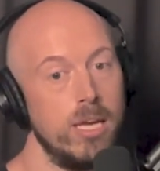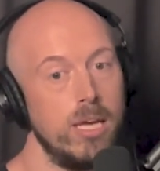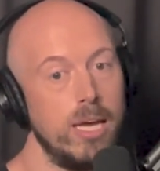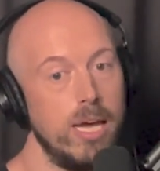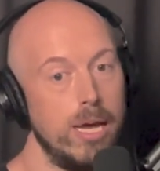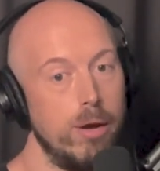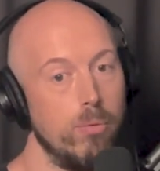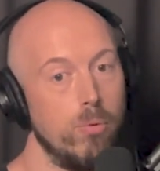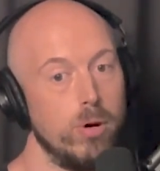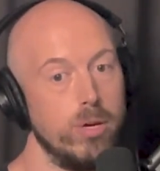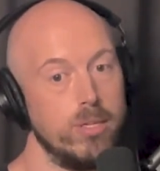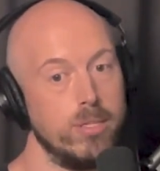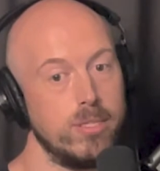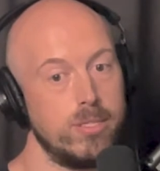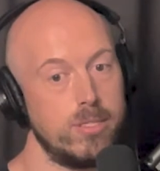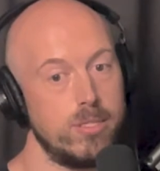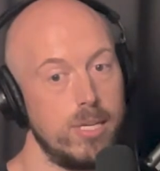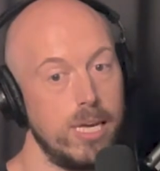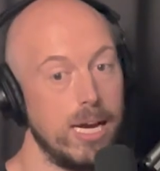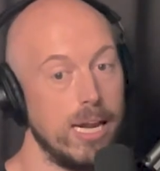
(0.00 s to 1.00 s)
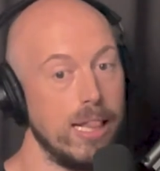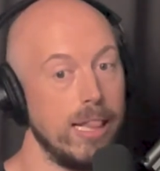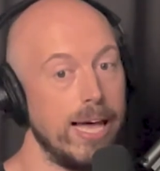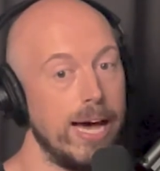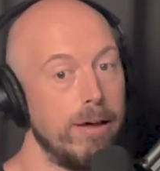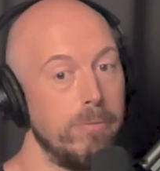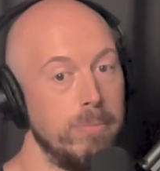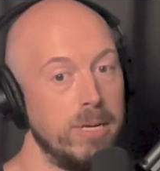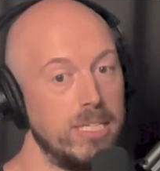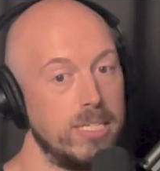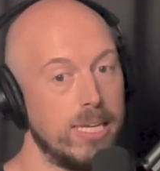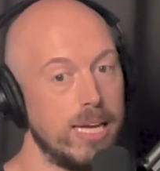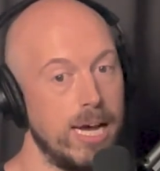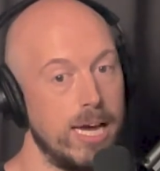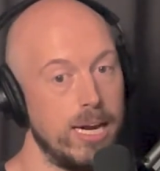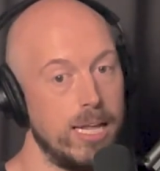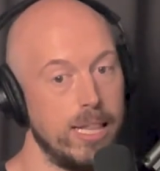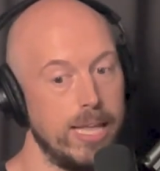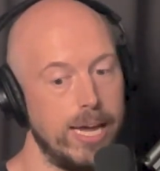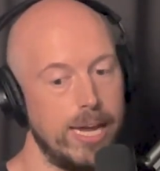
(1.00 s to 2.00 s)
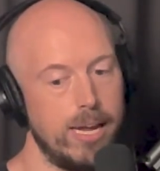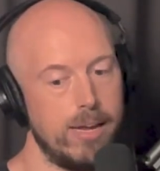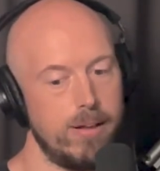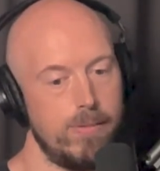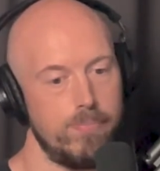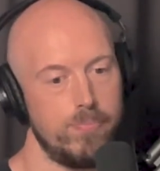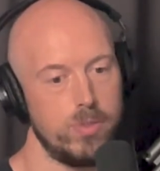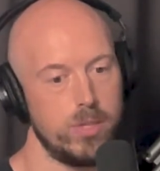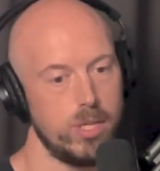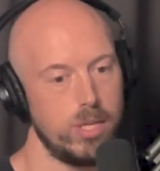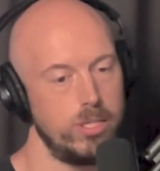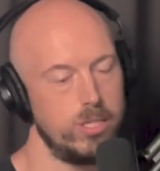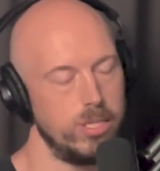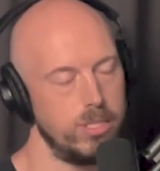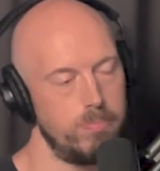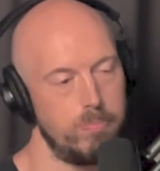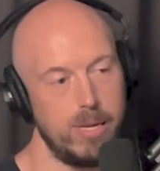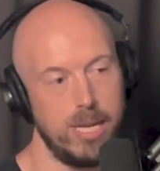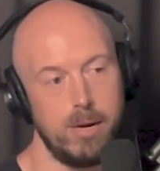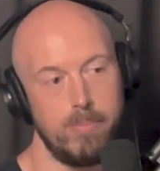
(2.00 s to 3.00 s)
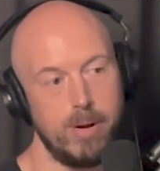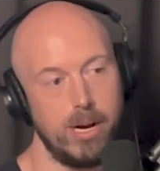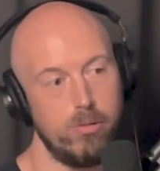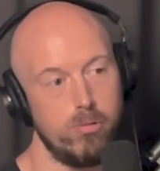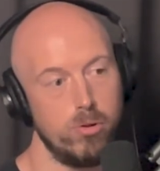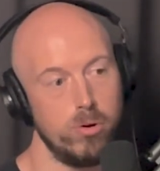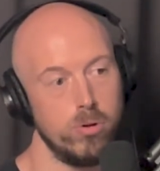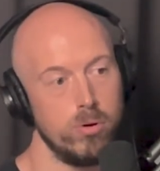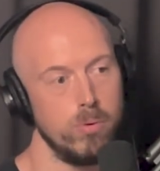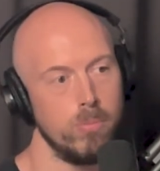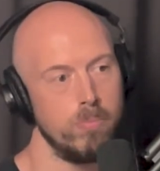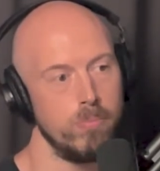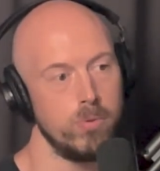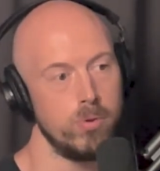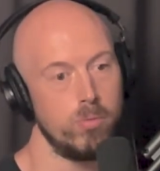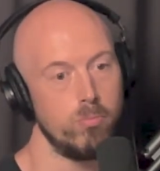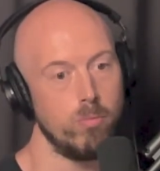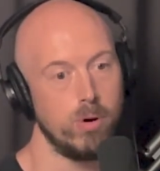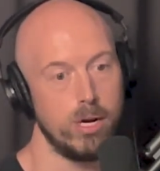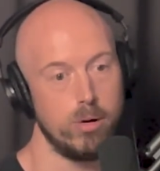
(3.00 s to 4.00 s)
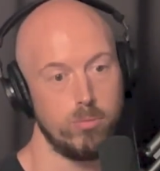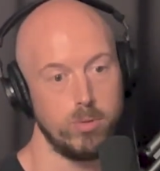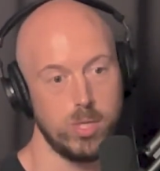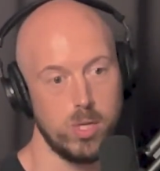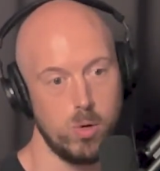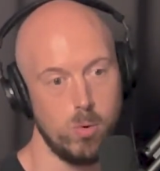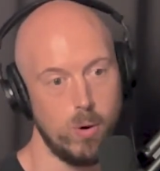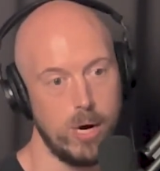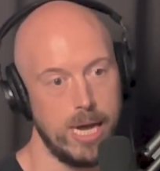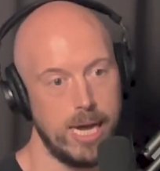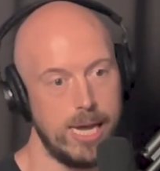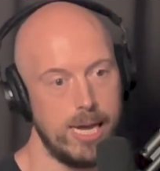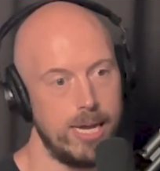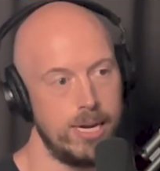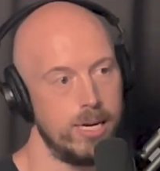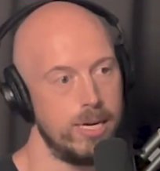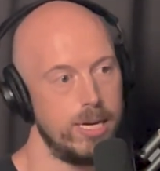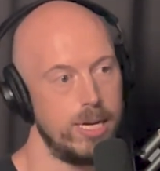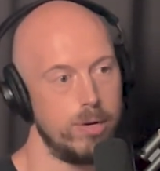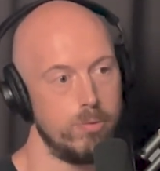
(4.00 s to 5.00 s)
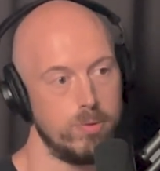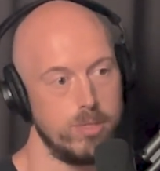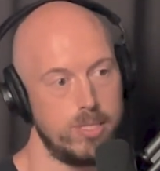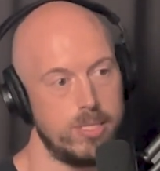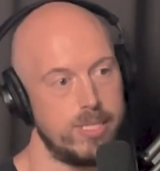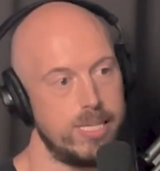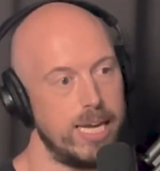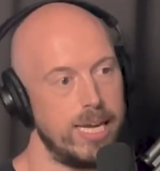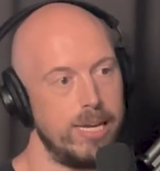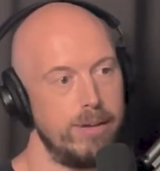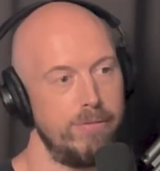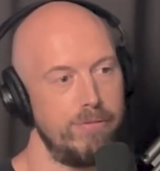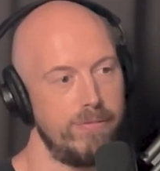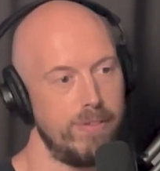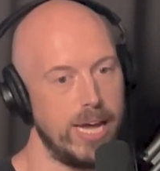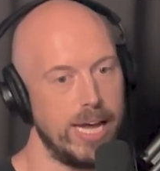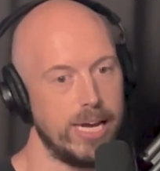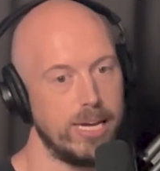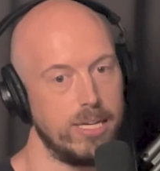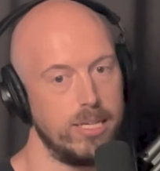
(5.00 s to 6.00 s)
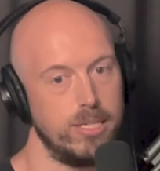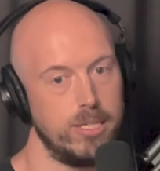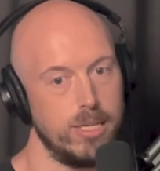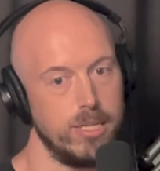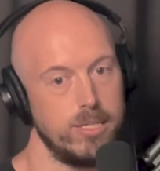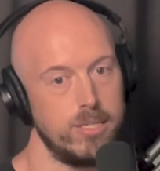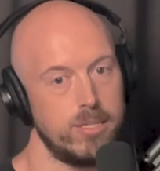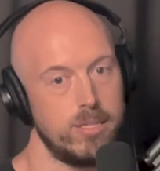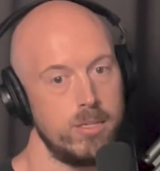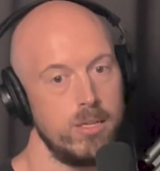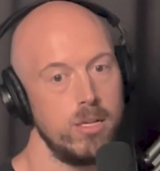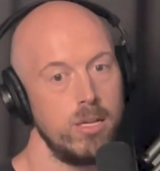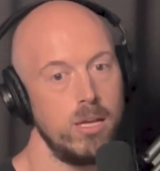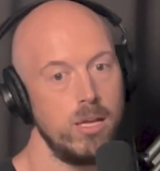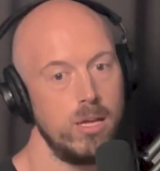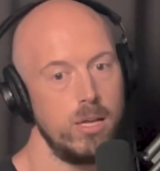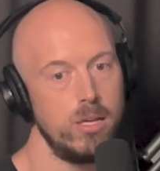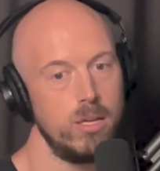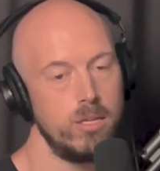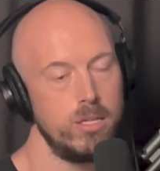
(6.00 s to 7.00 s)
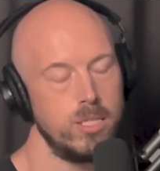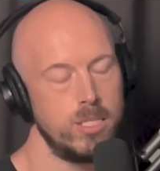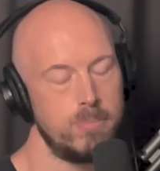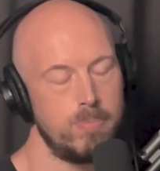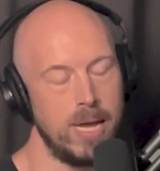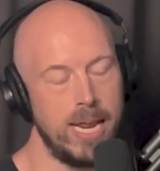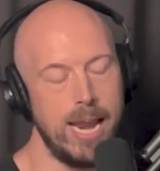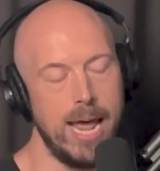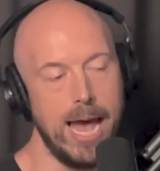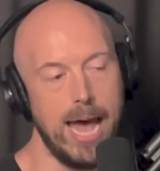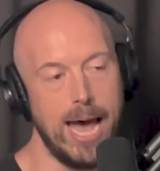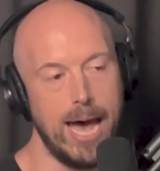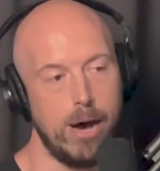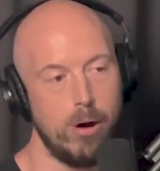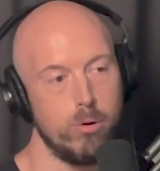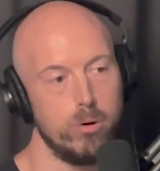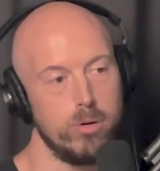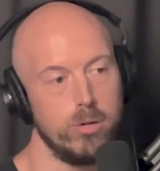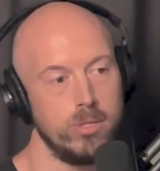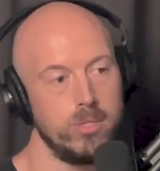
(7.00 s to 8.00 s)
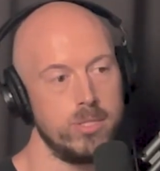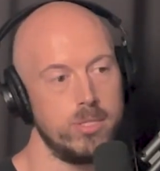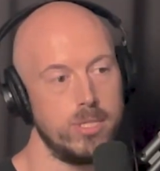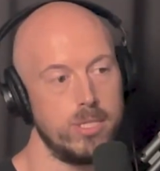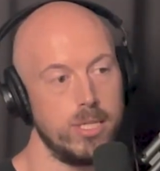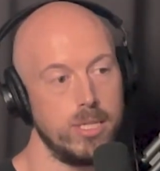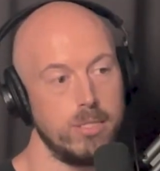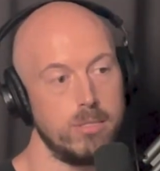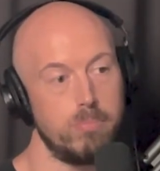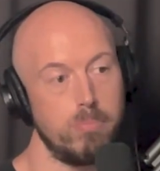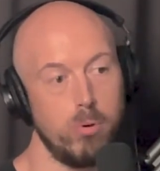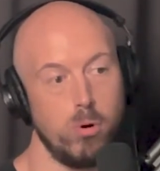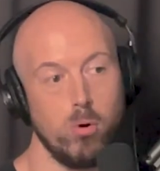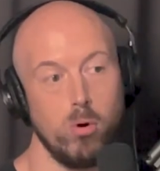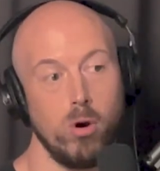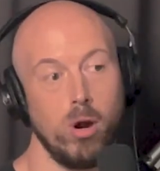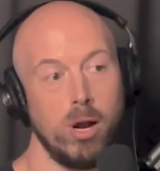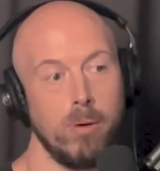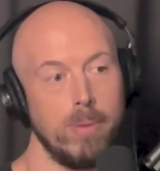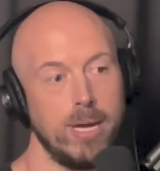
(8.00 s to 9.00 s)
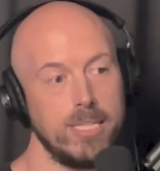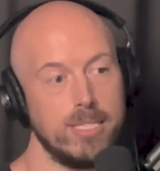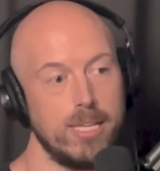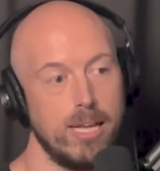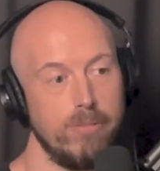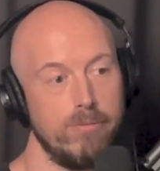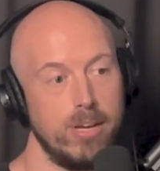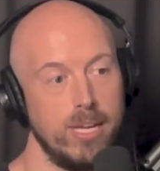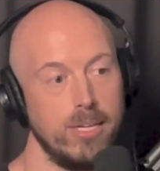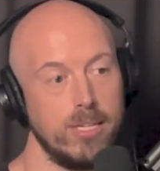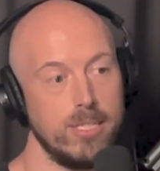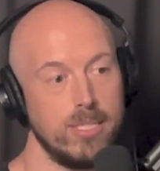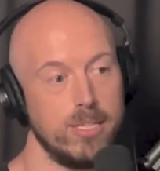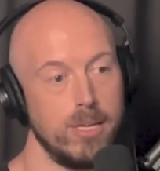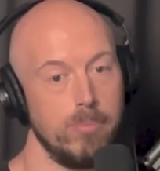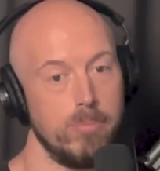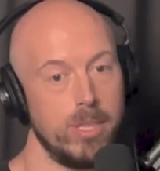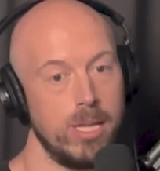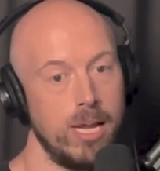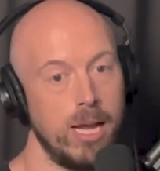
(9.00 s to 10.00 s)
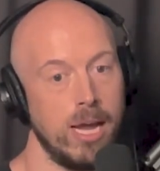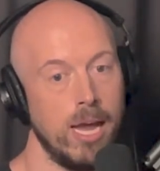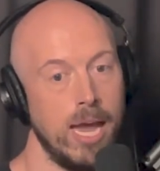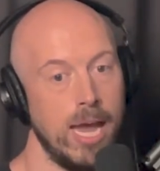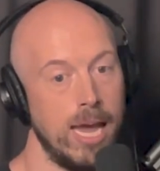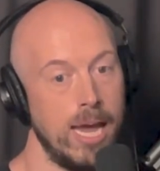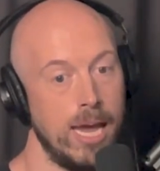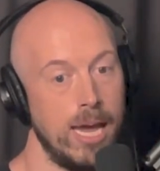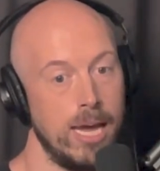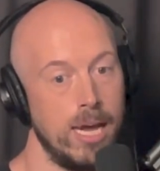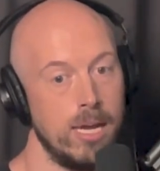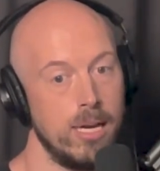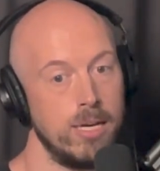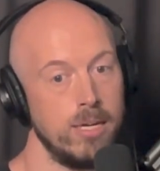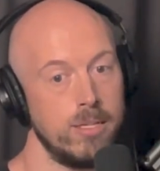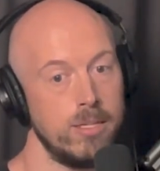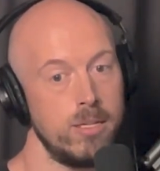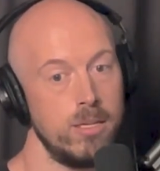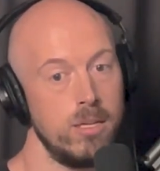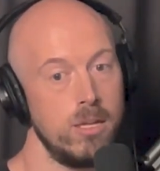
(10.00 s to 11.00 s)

it allowed me to kind of like just be in my room where it was quiet, it was safe, I could just spend hours just pouring myself into something, and